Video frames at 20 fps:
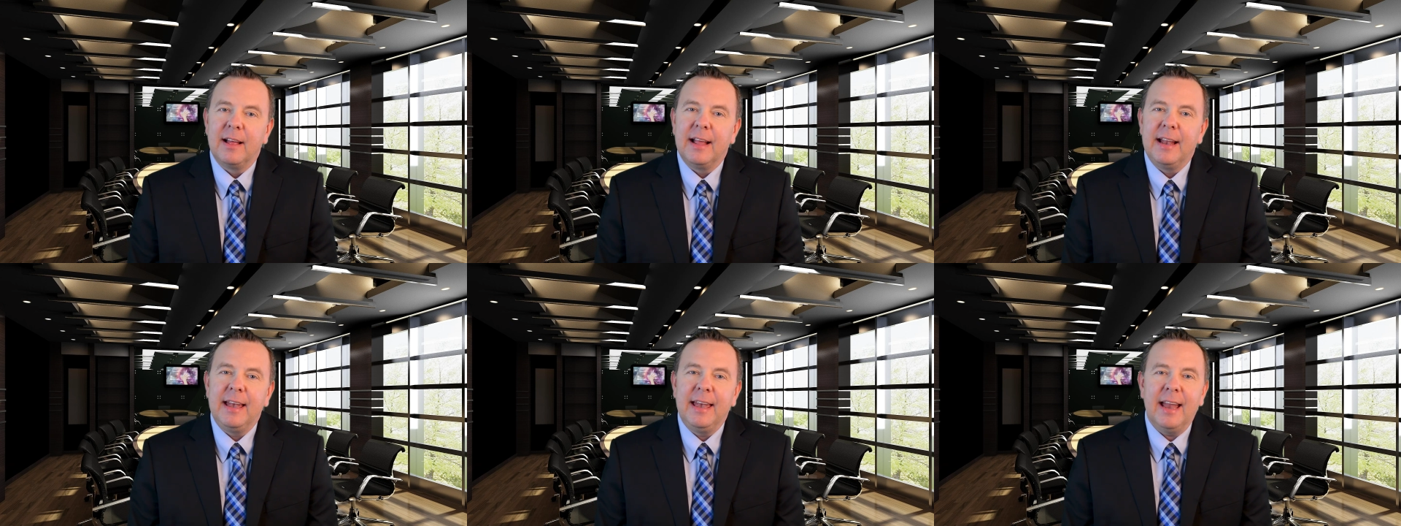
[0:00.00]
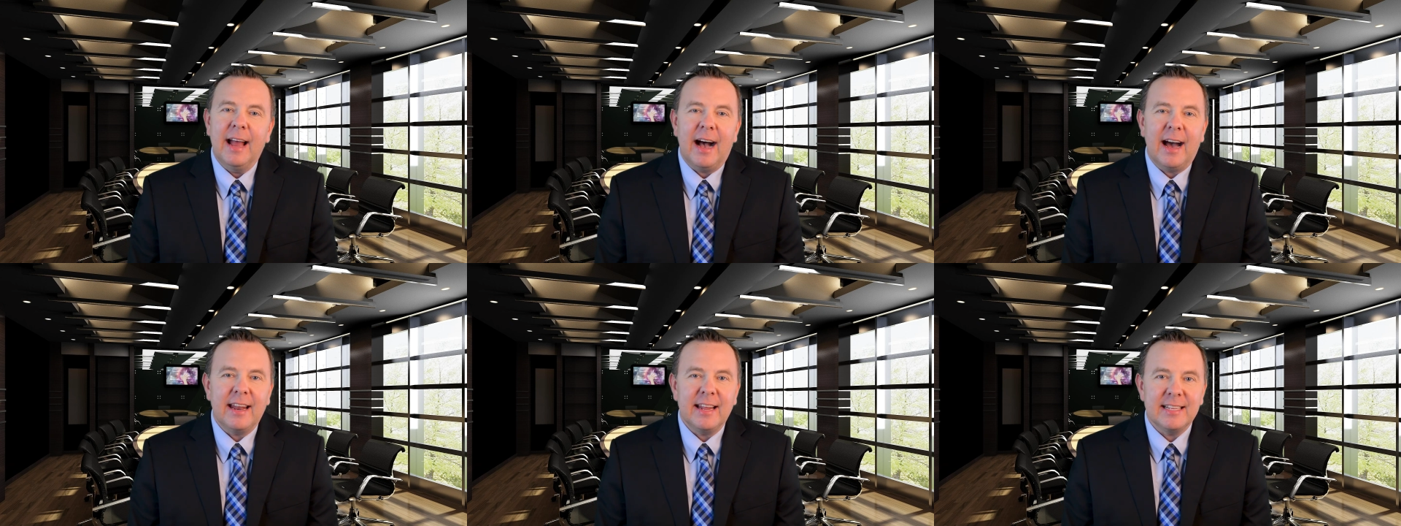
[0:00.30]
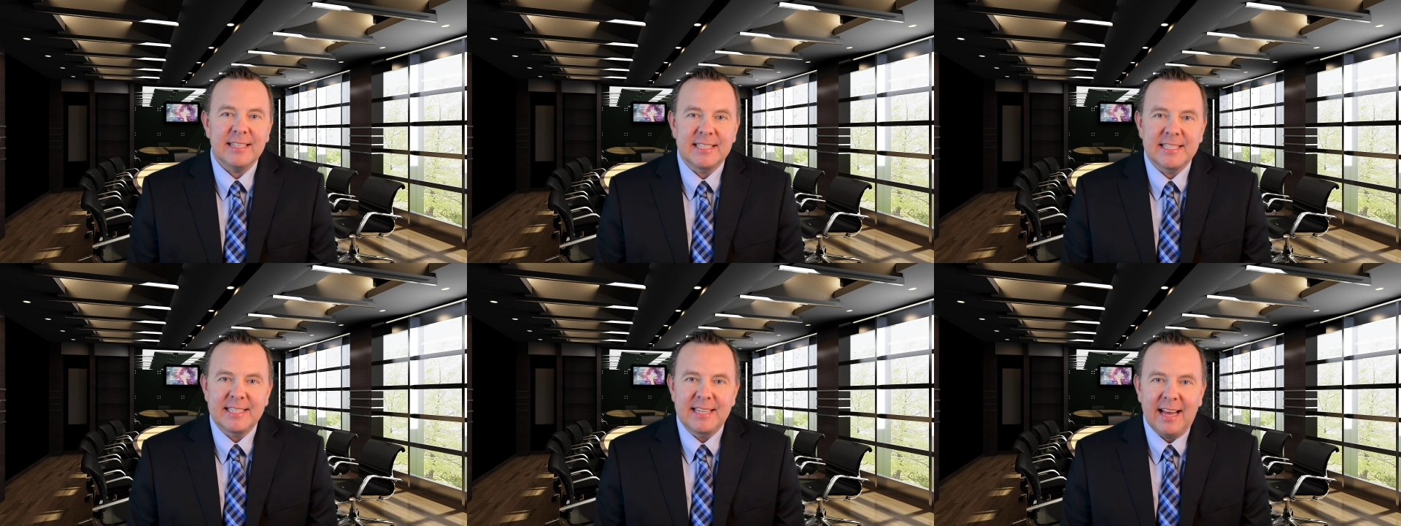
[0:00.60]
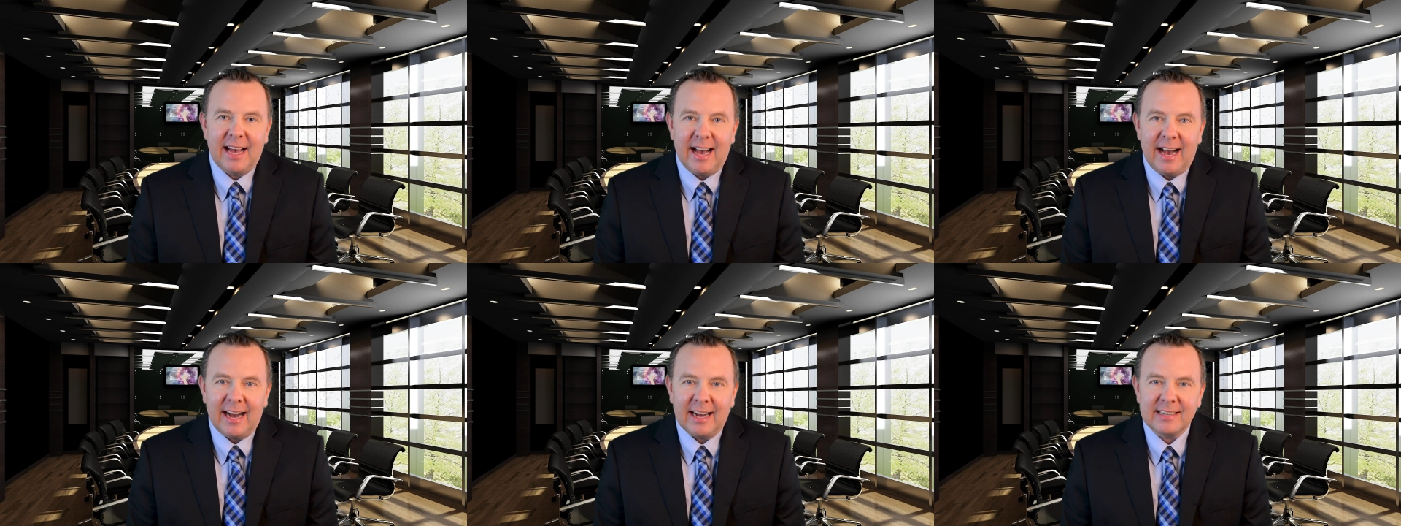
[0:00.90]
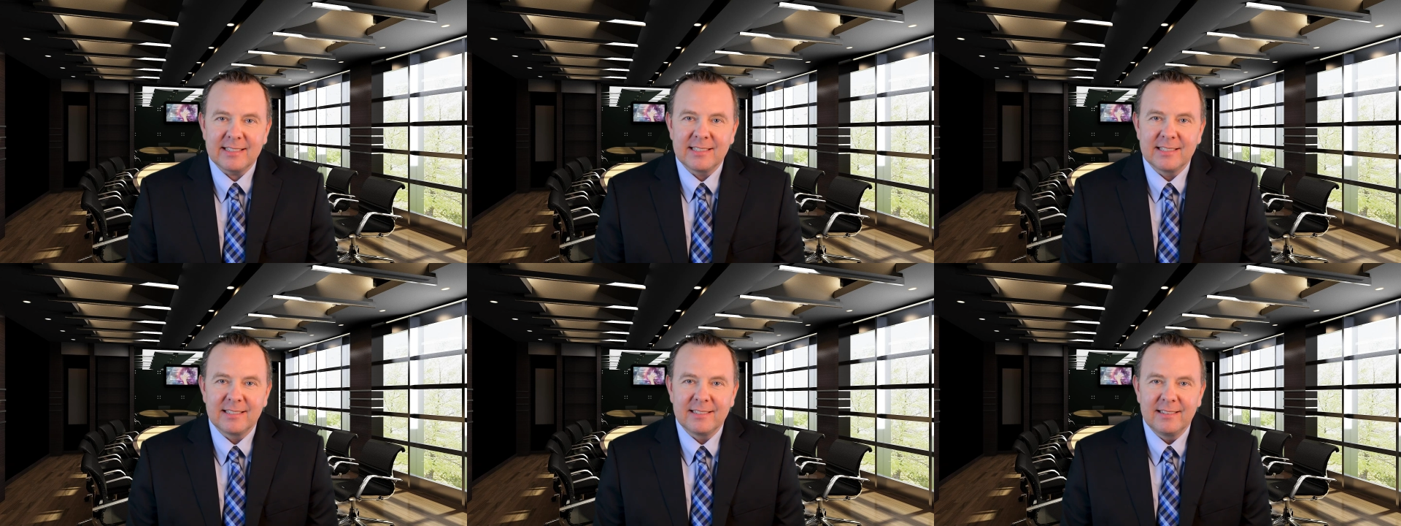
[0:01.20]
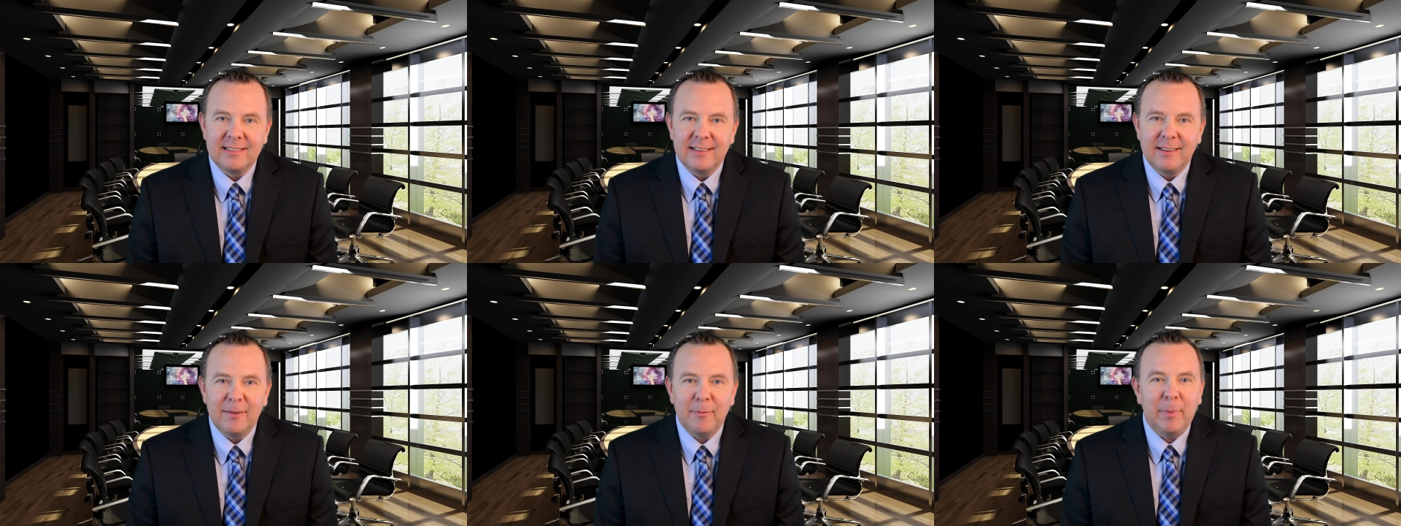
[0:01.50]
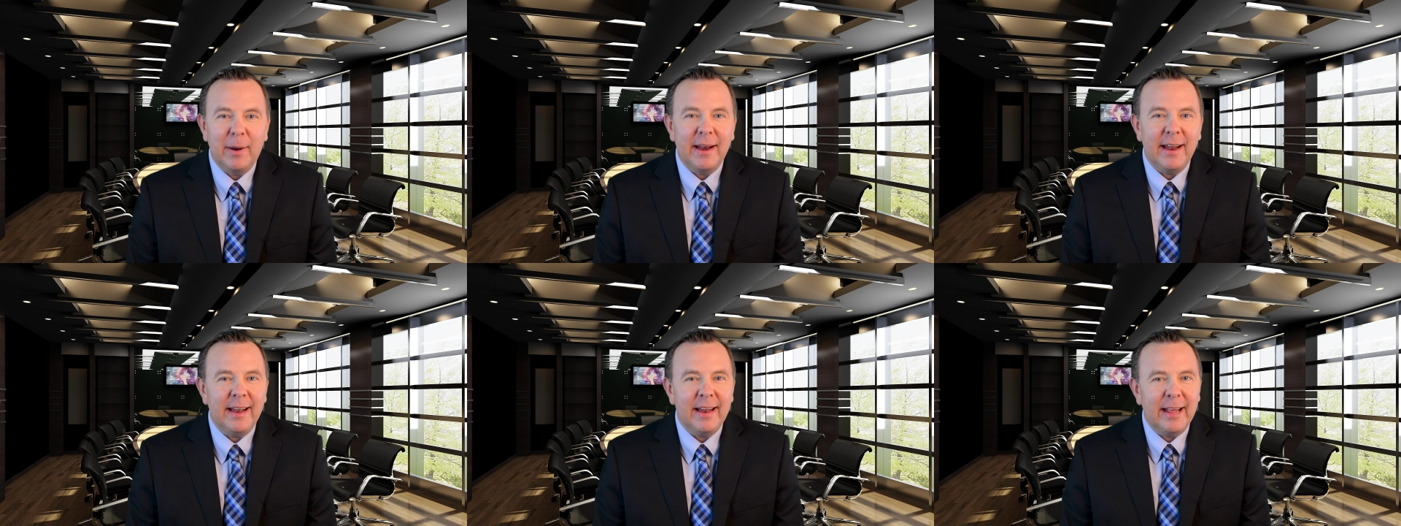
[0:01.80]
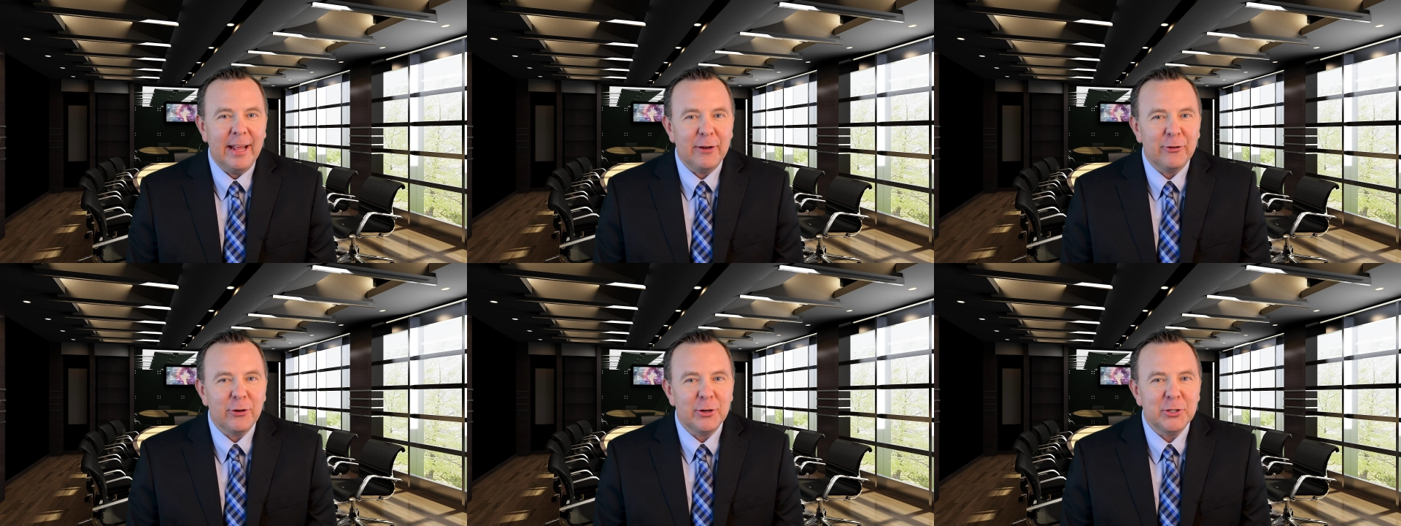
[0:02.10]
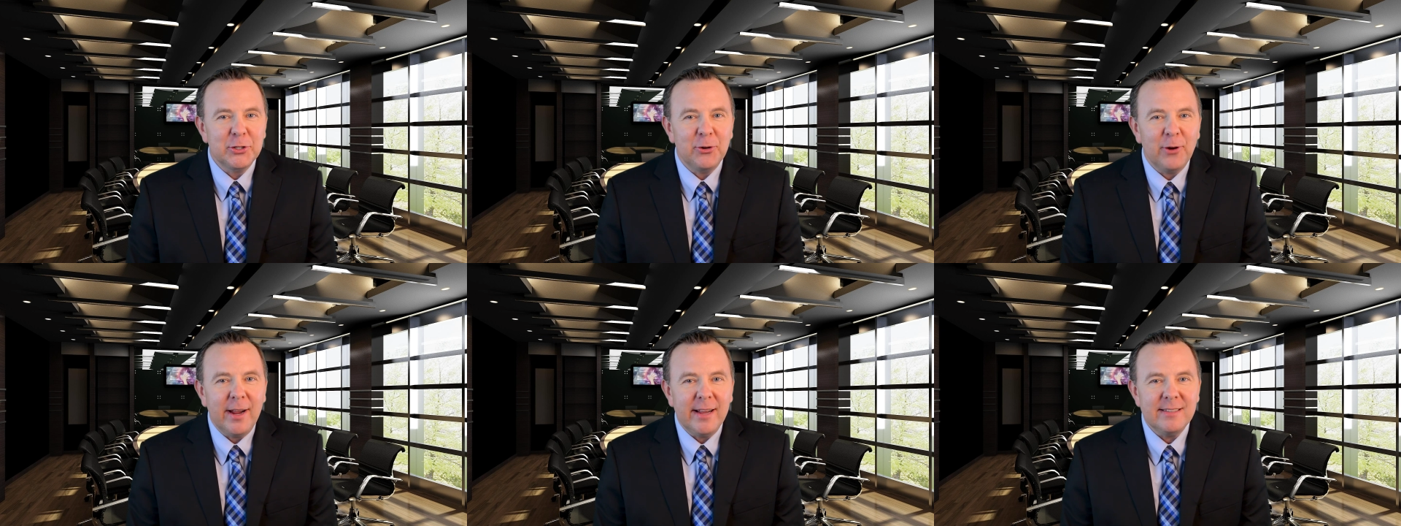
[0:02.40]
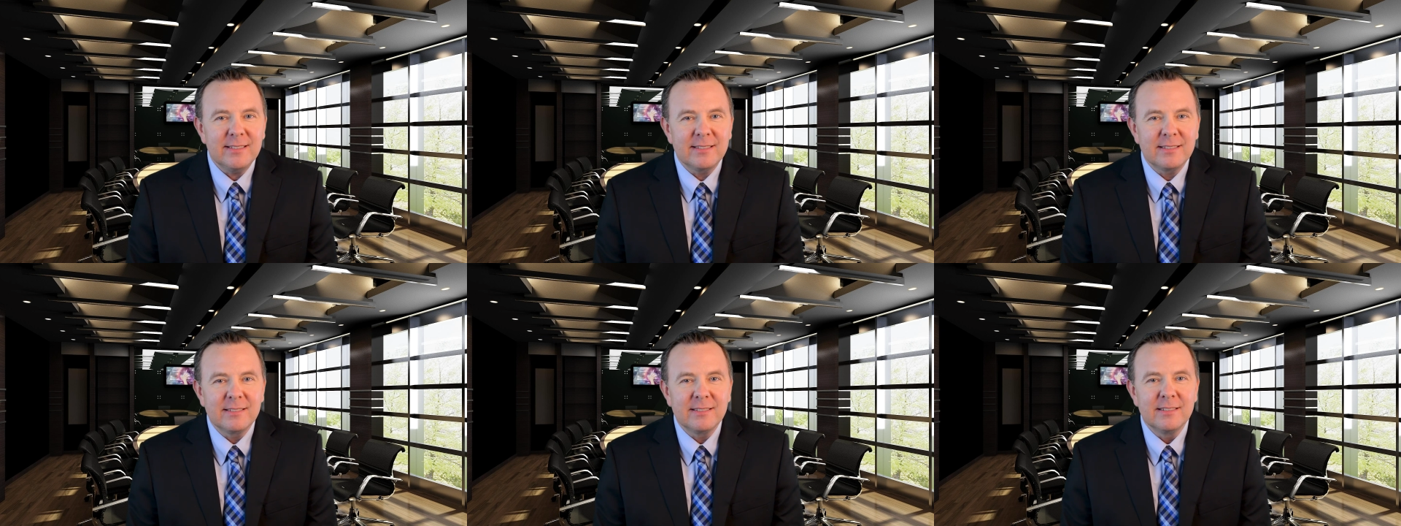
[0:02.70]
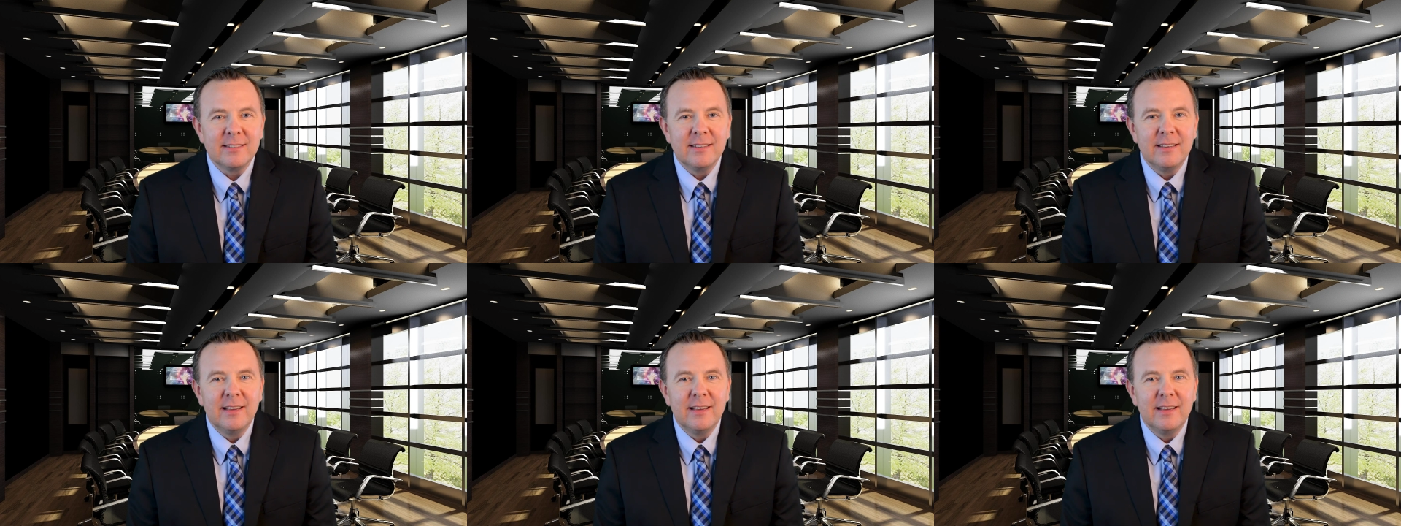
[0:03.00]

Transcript: Not in stocks, but in interest rates?